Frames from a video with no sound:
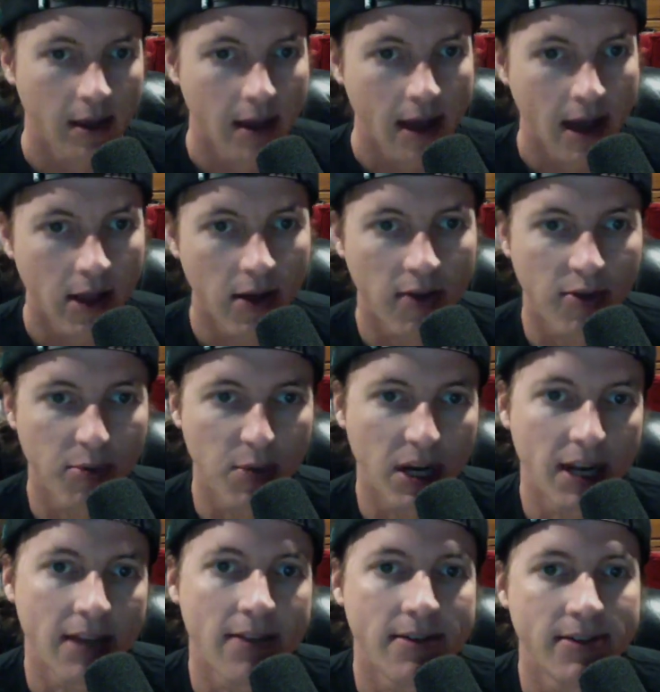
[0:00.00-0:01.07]
Hello,
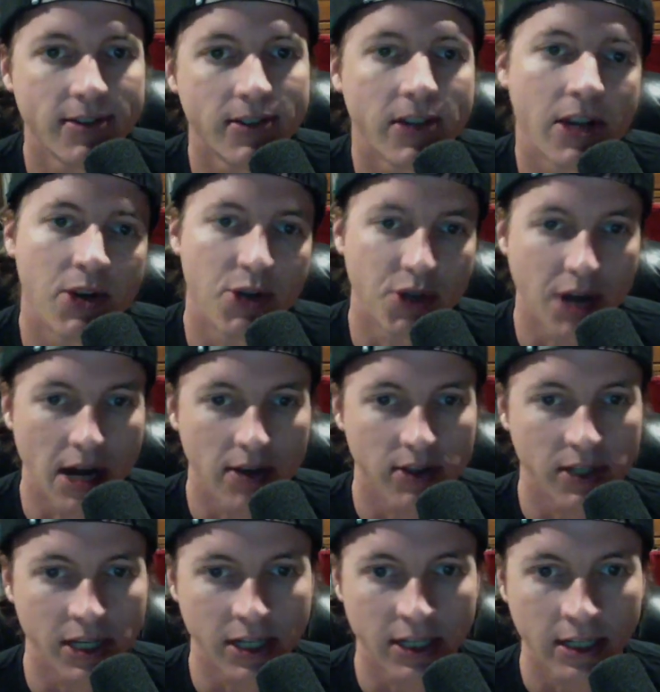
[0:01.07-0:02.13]
everybody. This is Andrew Krause
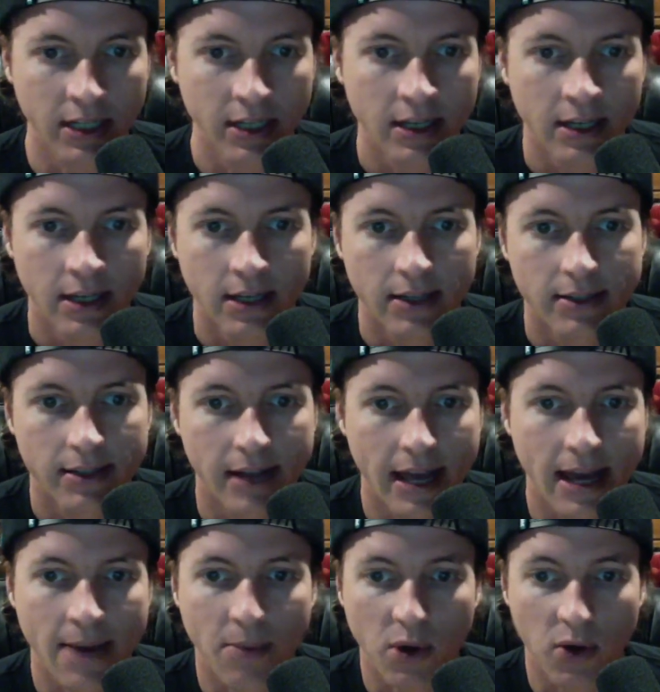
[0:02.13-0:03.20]
here.
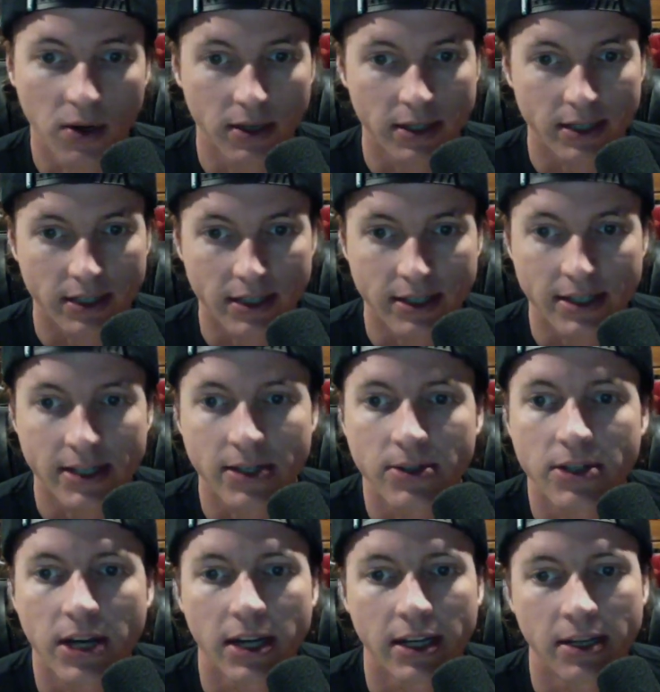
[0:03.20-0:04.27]
Today I'm going to continue
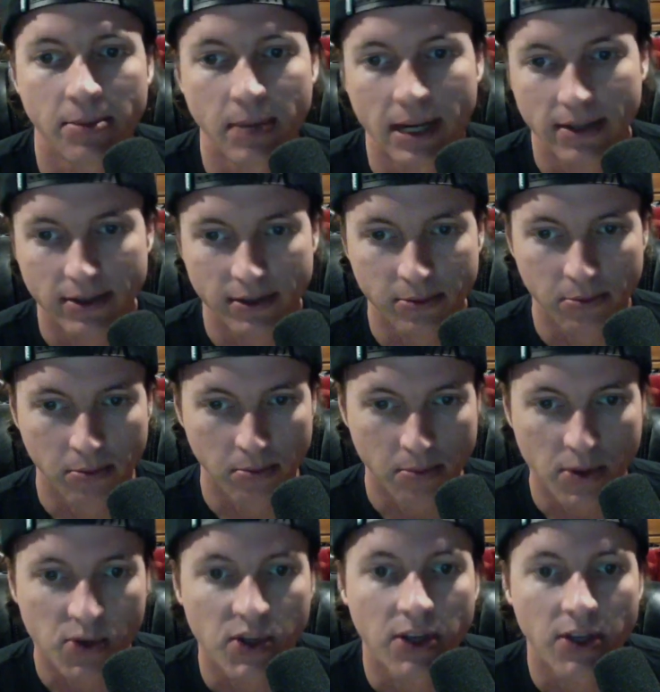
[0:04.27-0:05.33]
talking about some
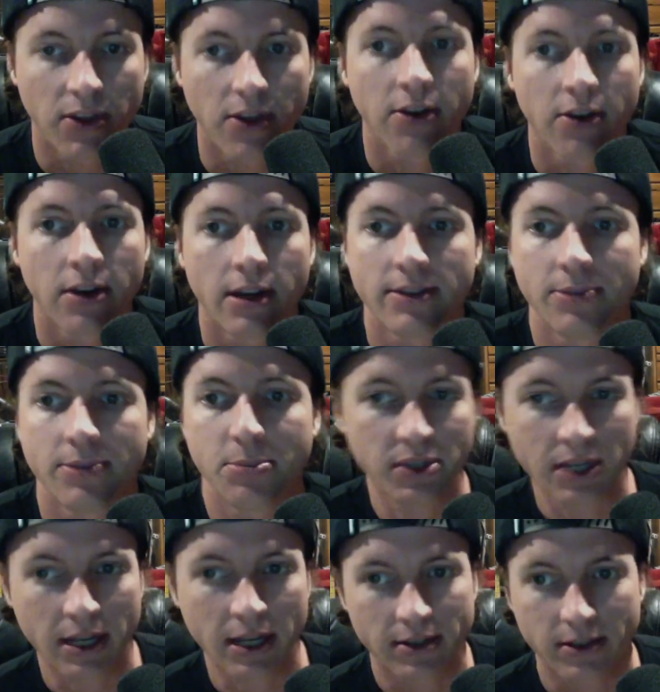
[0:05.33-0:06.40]
music theory as it
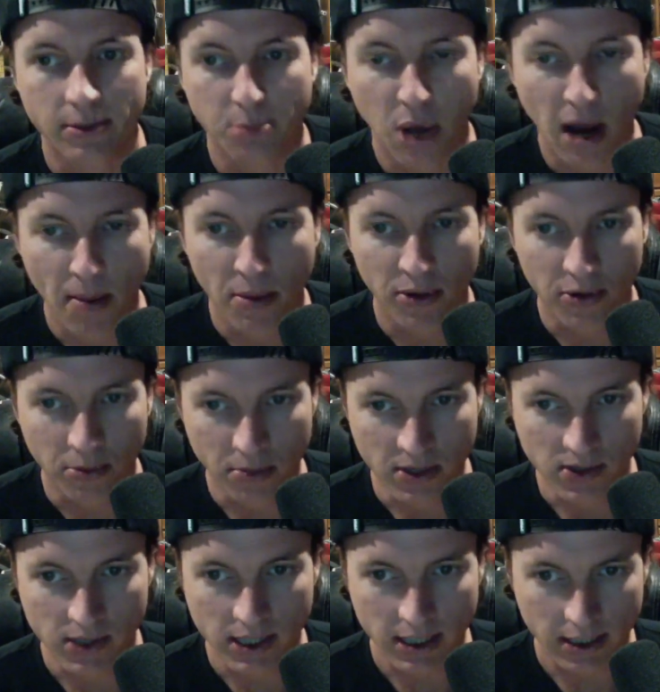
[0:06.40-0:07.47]
pertains to popular
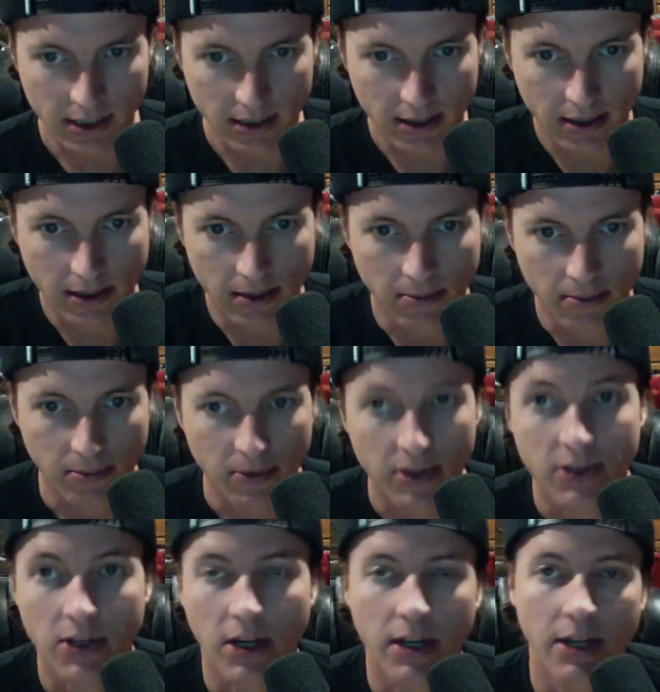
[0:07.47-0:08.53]
music. Um, the
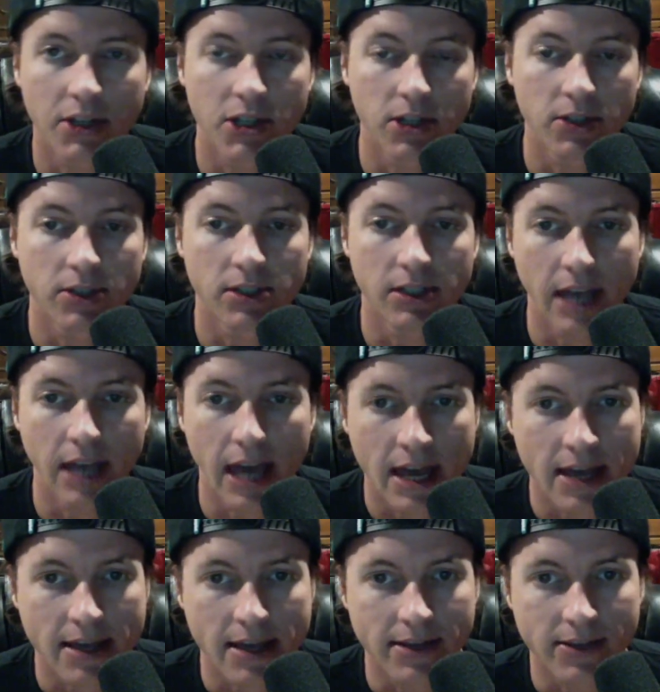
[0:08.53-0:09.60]
song I chose
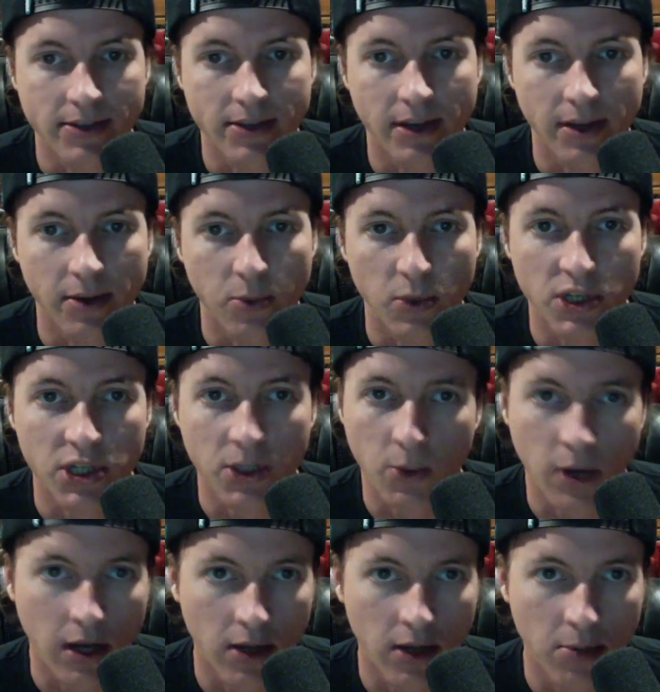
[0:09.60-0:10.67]
today is uh, Wishing
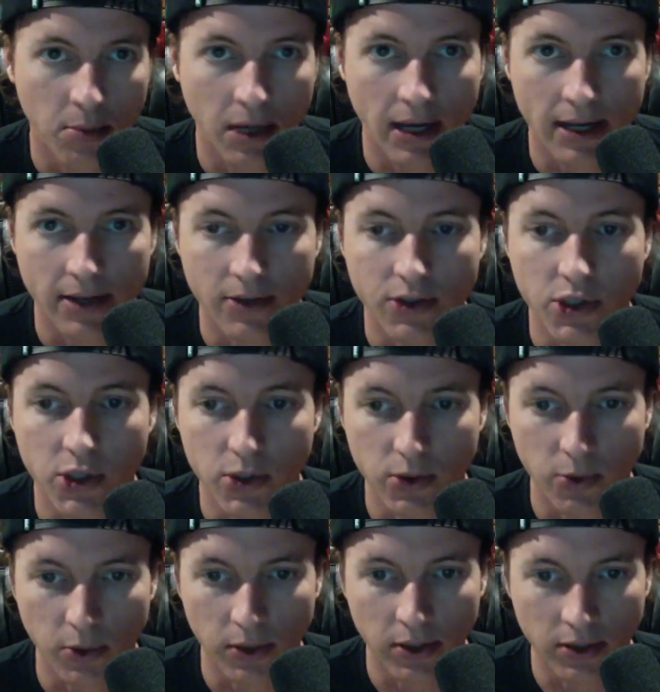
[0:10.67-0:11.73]
Well by Juice
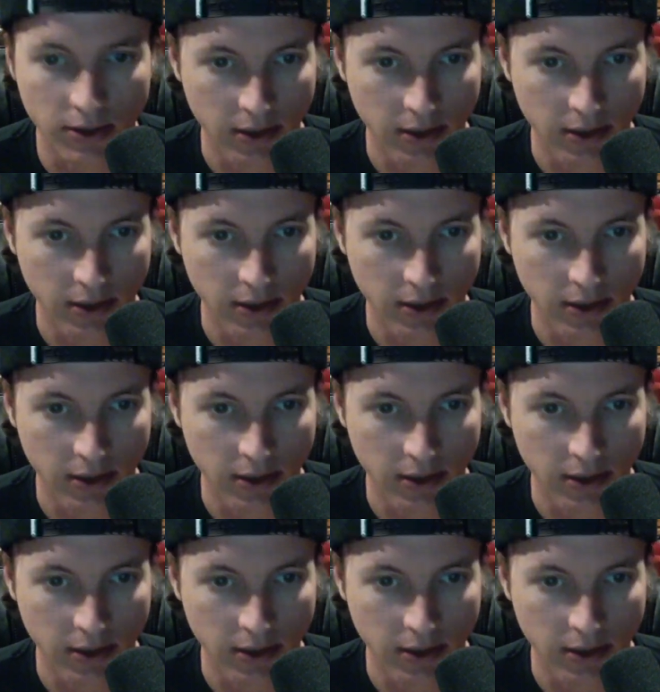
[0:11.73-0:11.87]
WRLD,